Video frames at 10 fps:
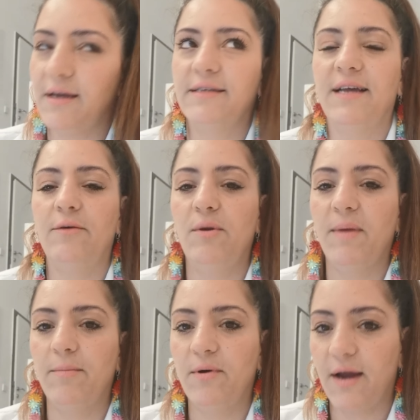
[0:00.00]
As I
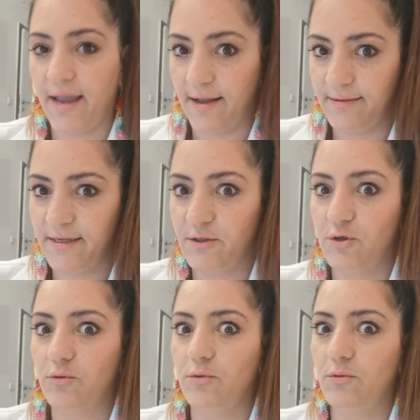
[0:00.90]
remember, I had that
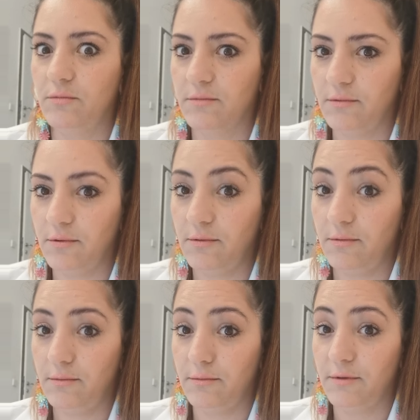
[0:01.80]
too.
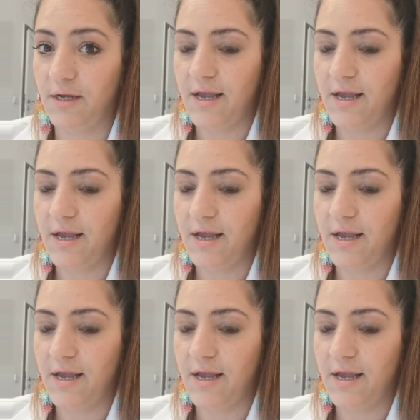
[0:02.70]
Woohoo!